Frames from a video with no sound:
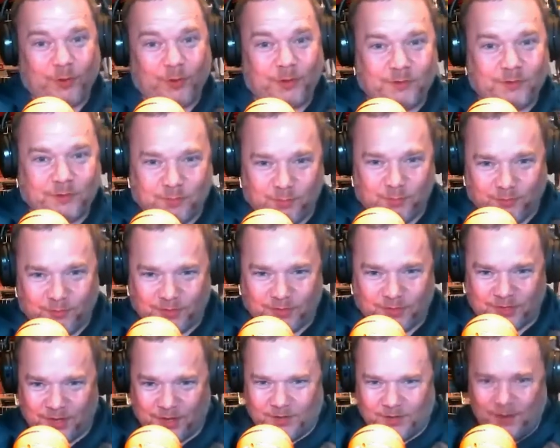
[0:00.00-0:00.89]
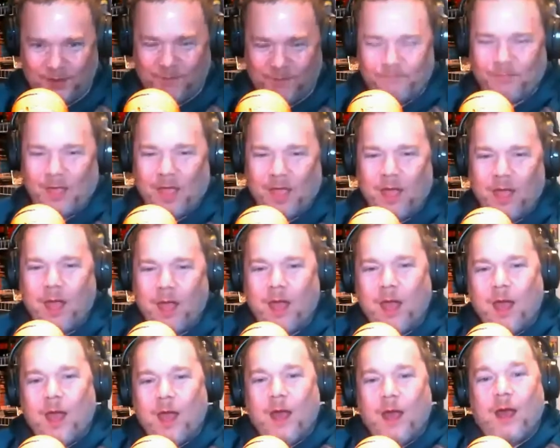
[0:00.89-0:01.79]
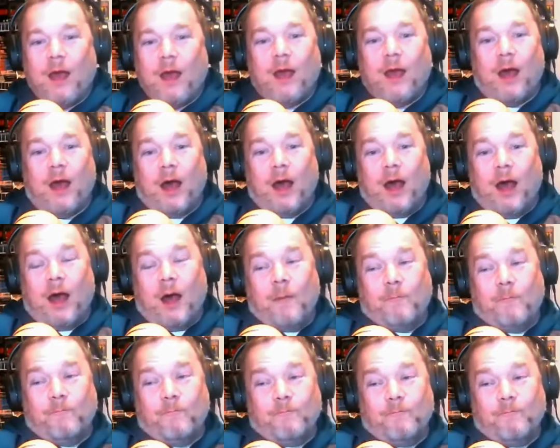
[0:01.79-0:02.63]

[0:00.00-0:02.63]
Oh, there you go.